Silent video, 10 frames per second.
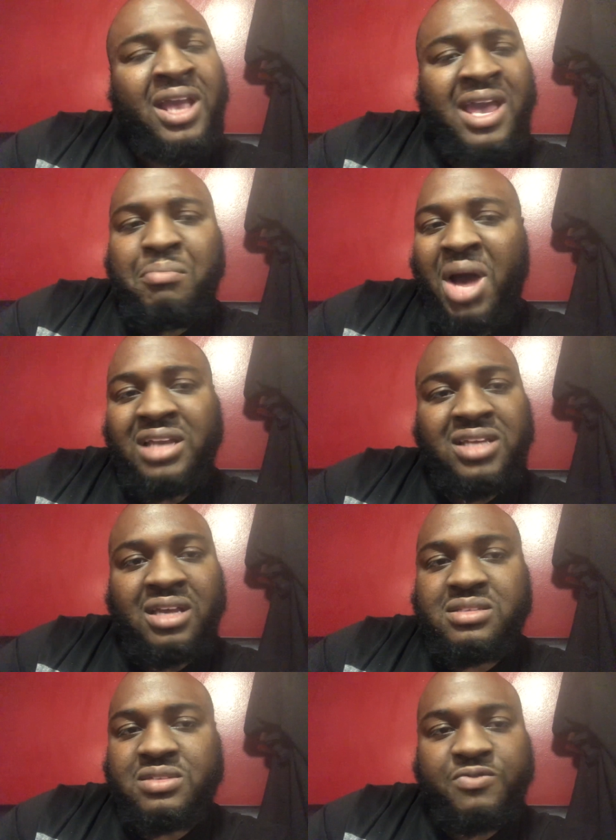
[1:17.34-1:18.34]
in my
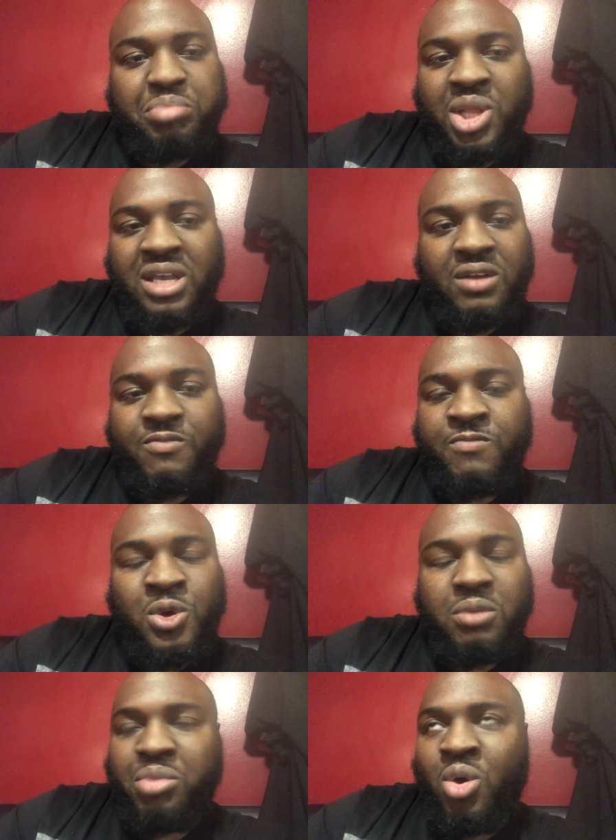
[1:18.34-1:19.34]
days of playing
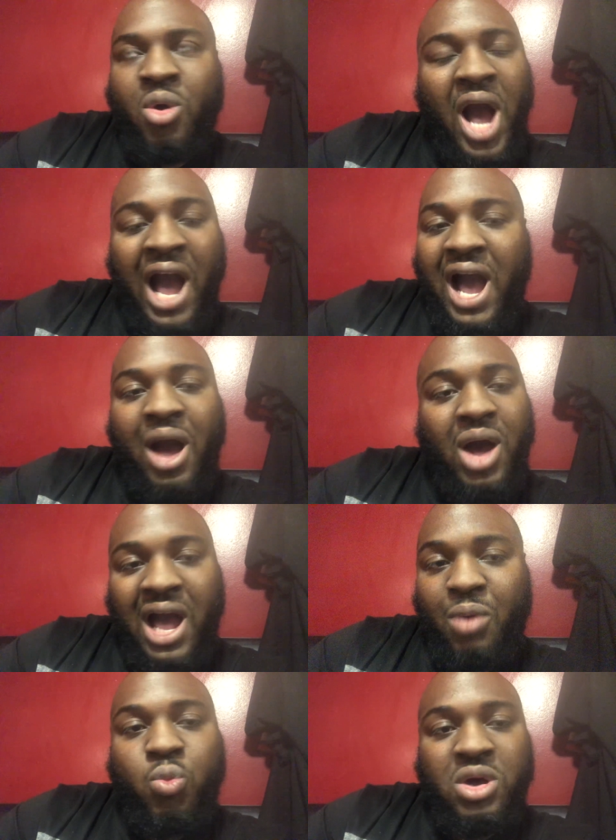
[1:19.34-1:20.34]
football,
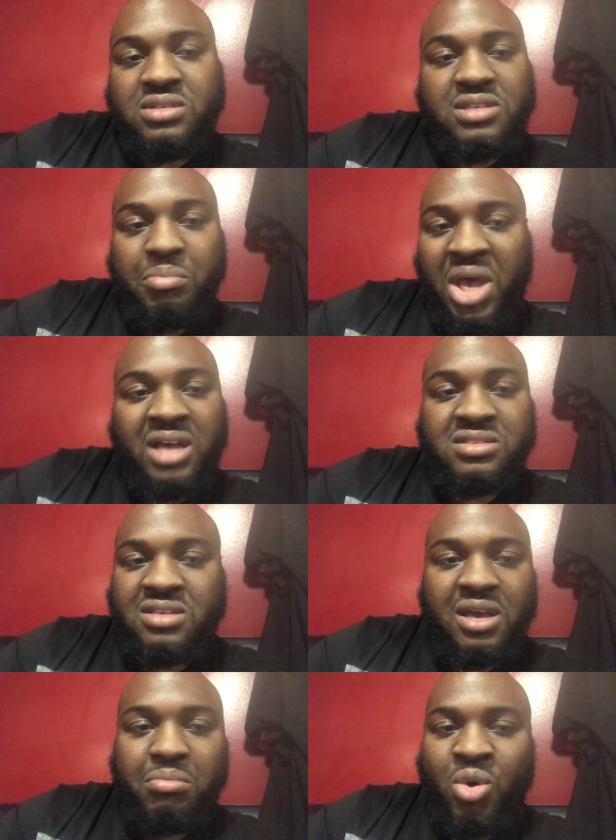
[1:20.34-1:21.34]
I was a
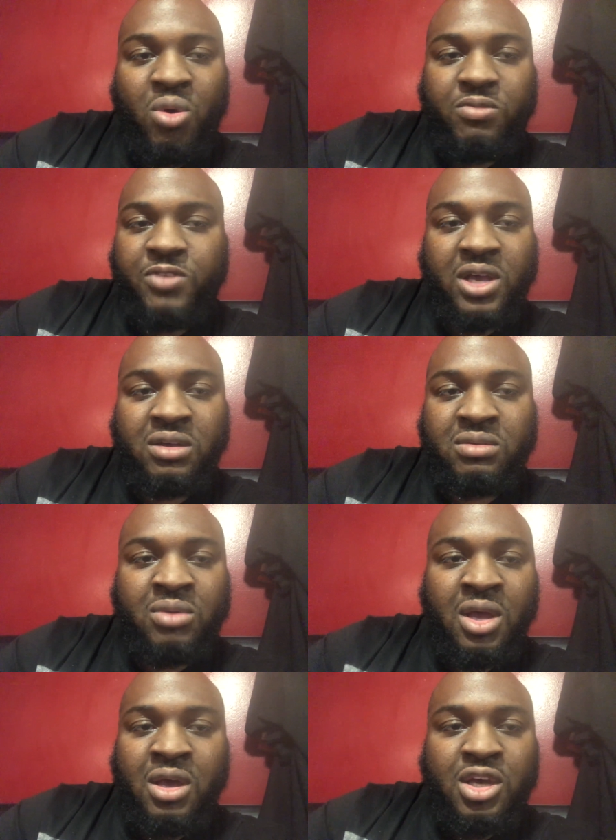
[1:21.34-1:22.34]
basketball fan.
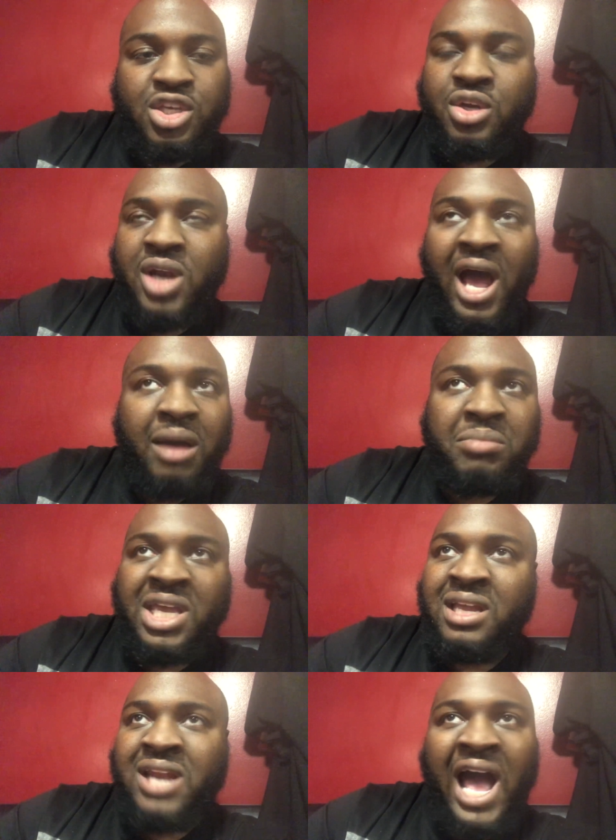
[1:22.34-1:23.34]
You know what I
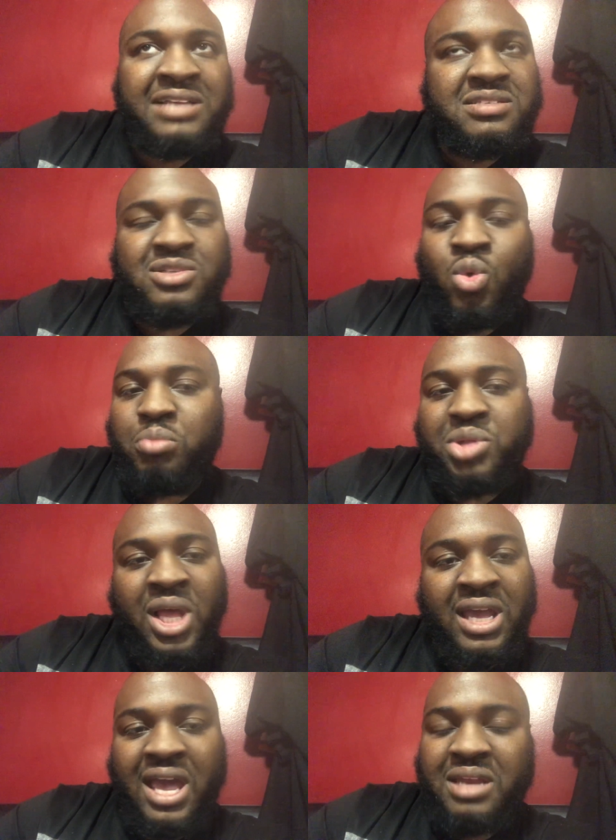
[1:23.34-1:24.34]
mean? I still
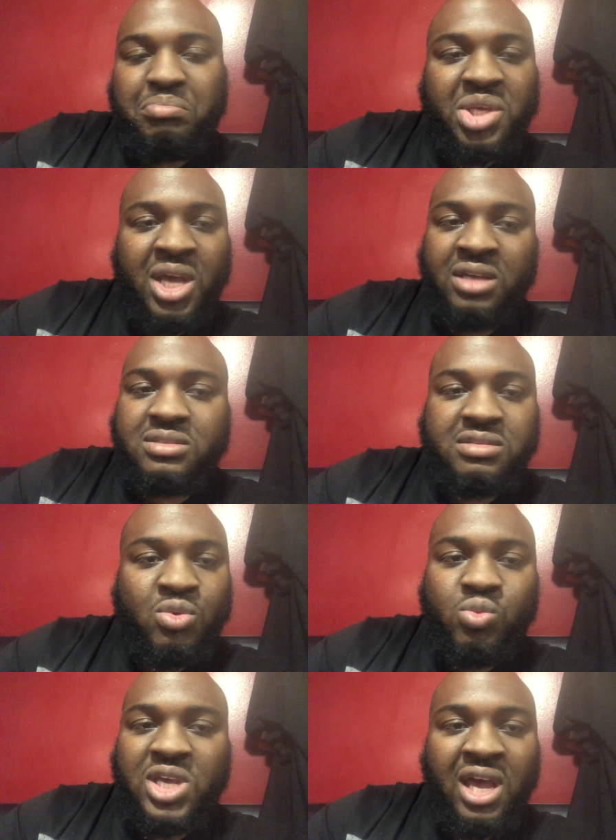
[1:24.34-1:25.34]
play NBA
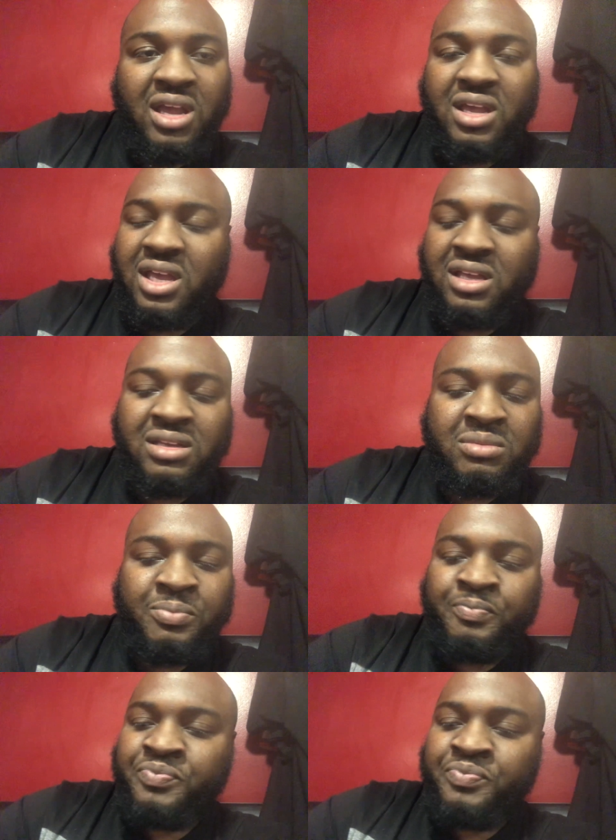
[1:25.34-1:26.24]
2K and